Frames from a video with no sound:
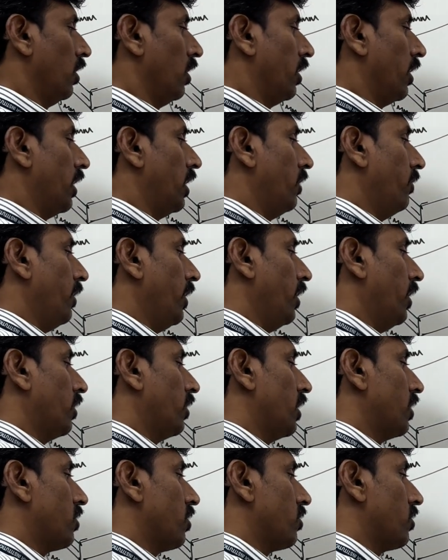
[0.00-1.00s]
anyway,
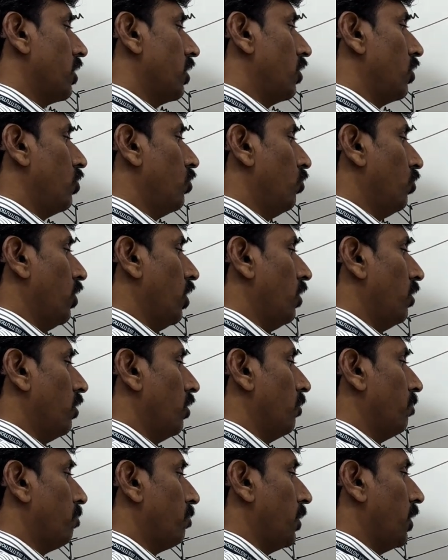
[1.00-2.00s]
this is in
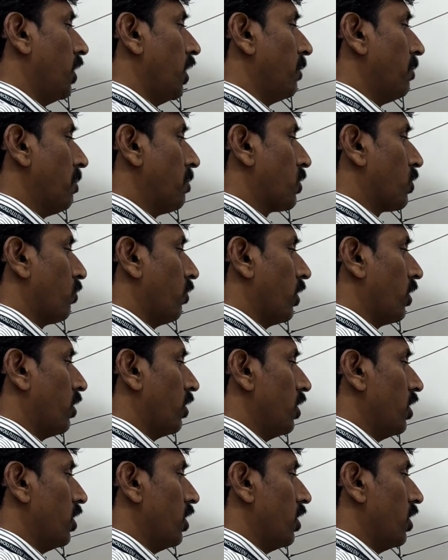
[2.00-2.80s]
Newton per mm square.